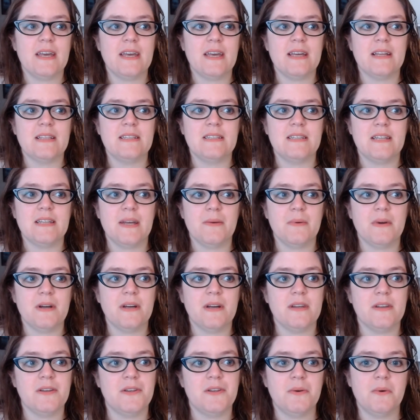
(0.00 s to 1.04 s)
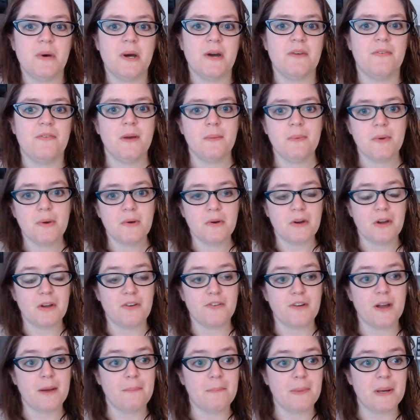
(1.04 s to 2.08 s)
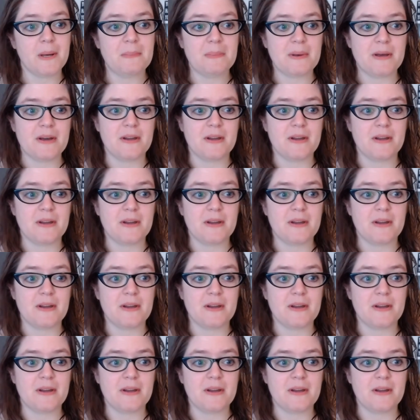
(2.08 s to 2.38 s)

and today we're going to do our February wrap-up